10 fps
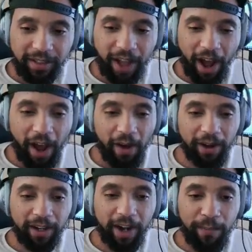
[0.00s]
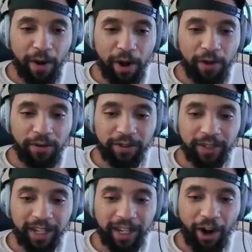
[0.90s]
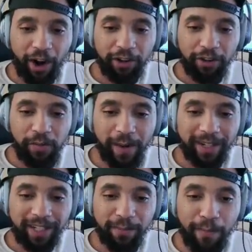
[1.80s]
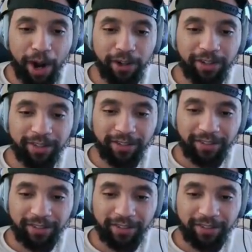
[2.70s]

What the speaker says: Oh, come on. King Arthur, you about to get murdered.